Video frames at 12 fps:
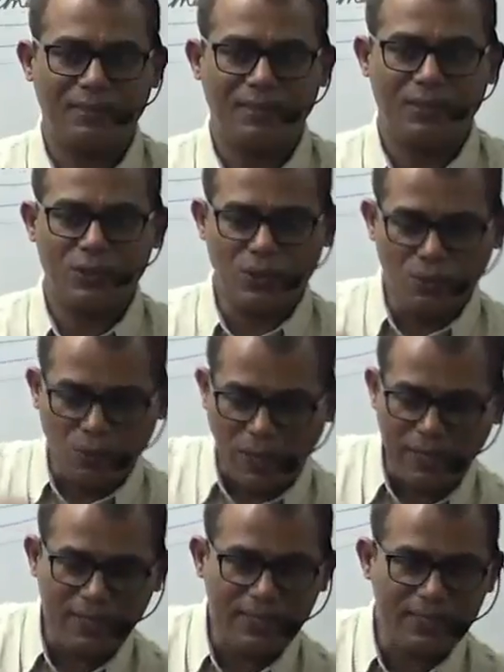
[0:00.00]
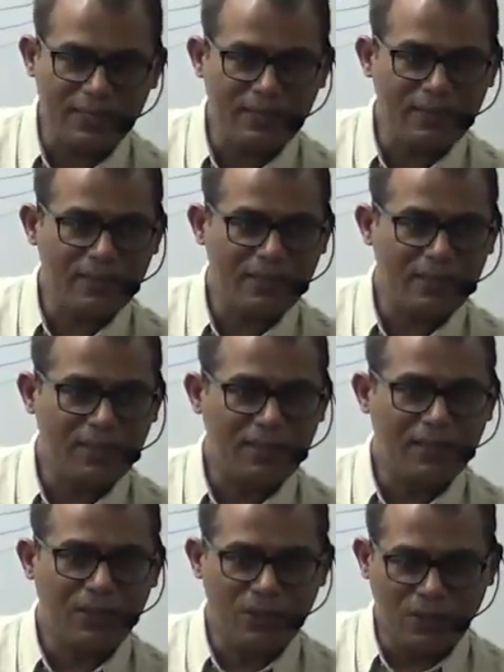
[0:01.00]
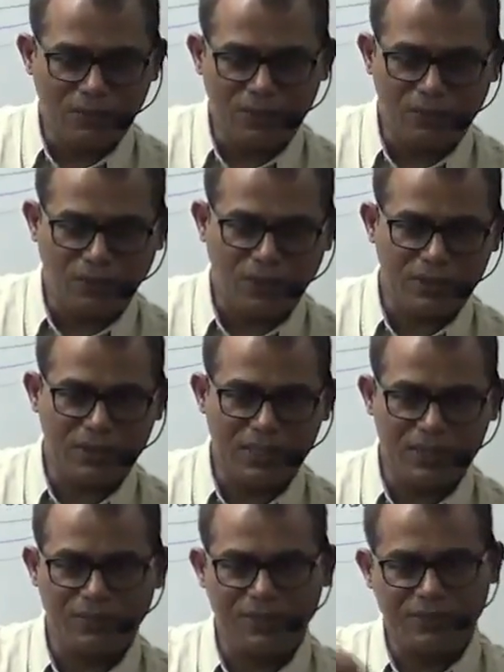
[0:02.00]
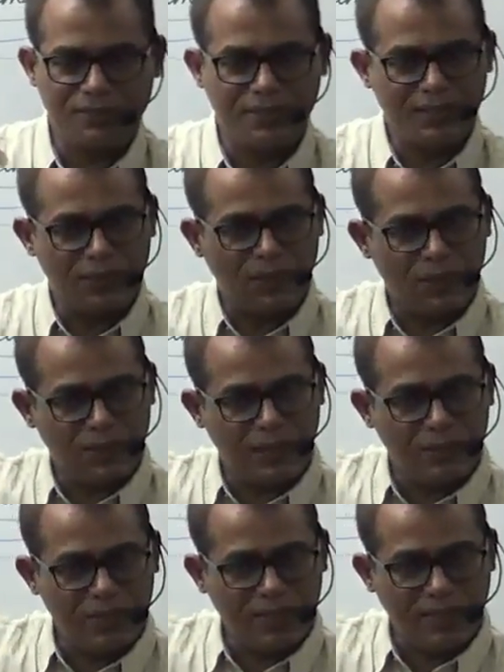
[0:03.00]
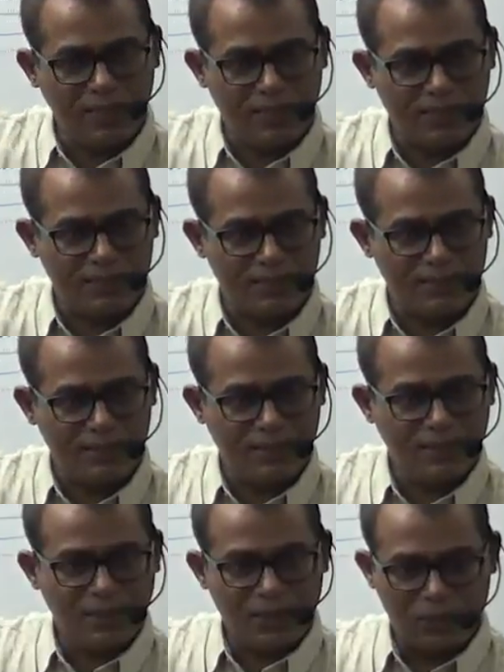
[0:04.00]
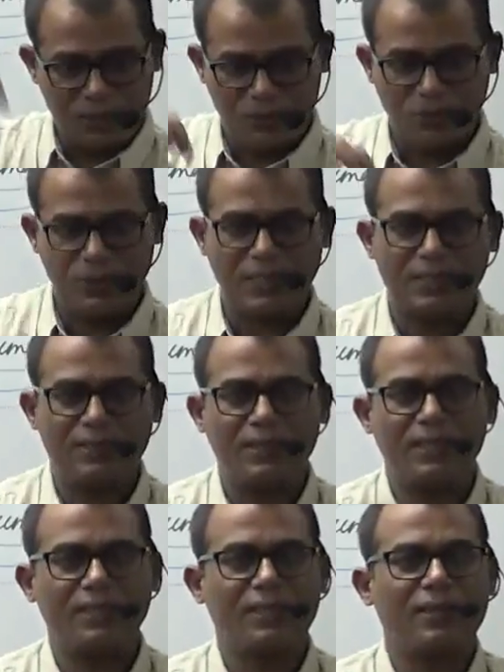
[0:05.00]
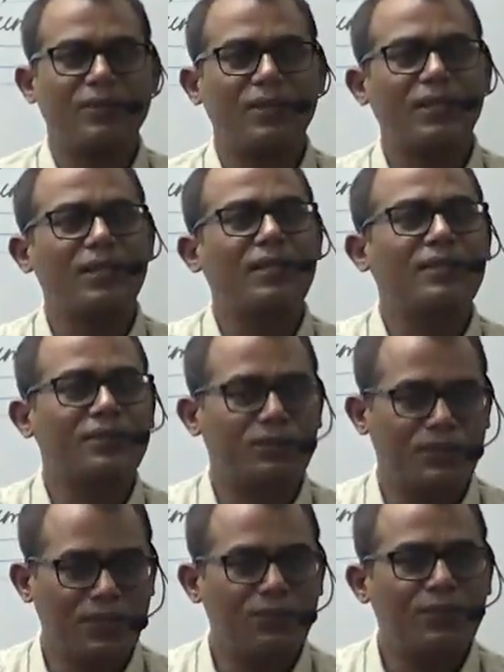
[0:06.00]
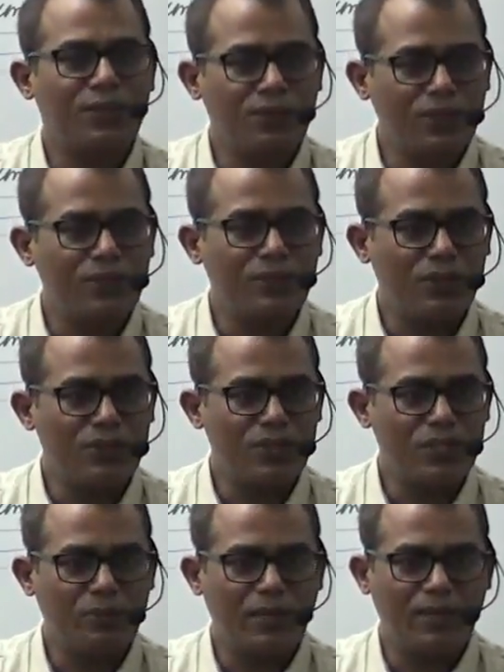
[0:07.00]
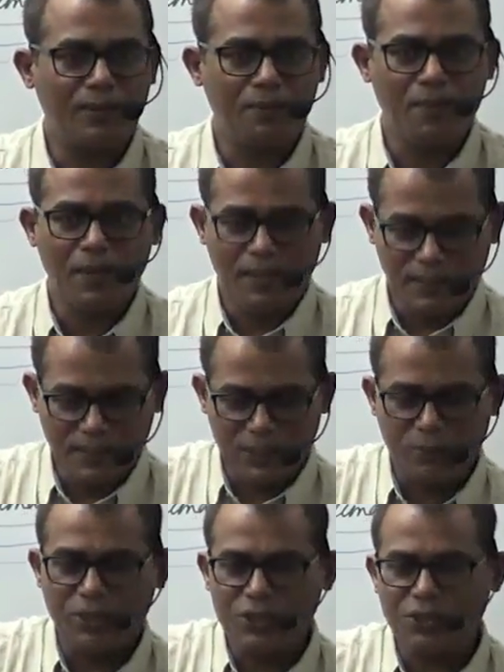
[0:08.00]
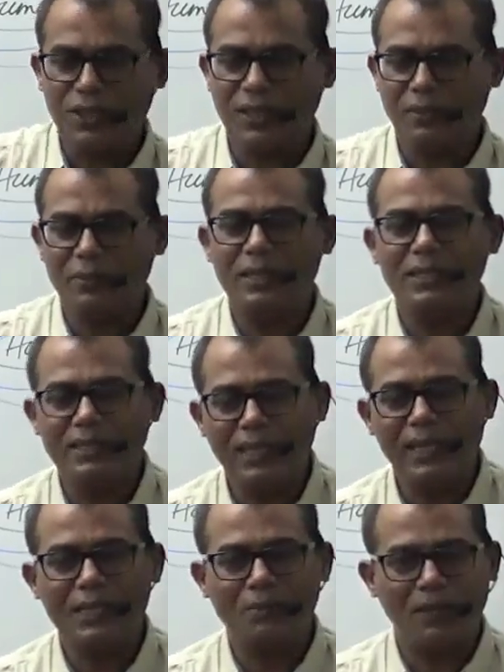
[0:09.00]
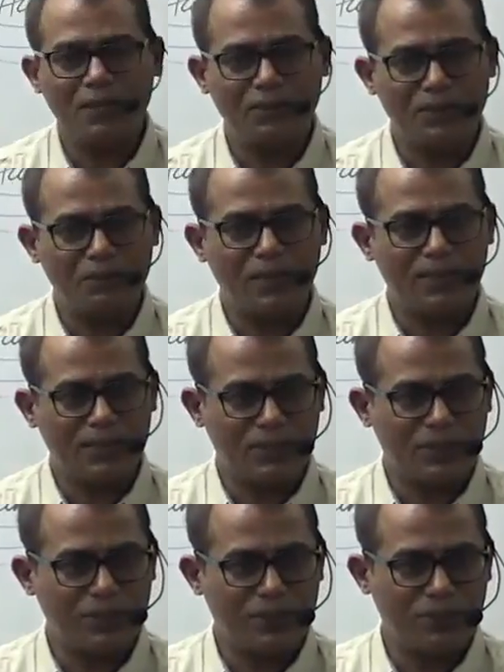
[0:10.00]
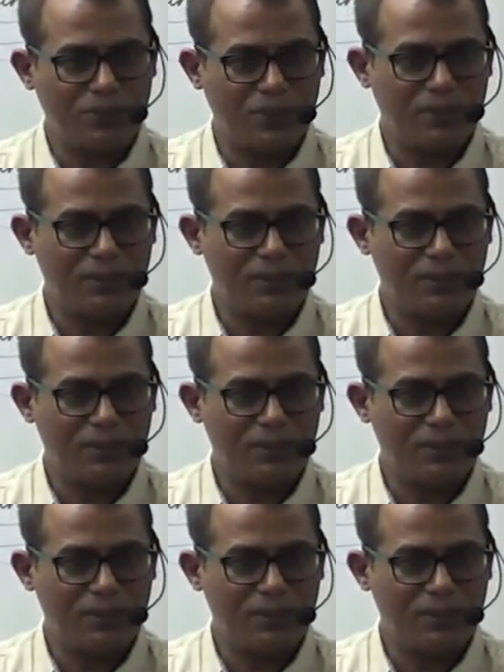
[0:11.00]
So in one region, you have the fossils of different climatic conditions. So that's where the relative theory is also explained. This mystery can be easily explained with plate tectonic theory,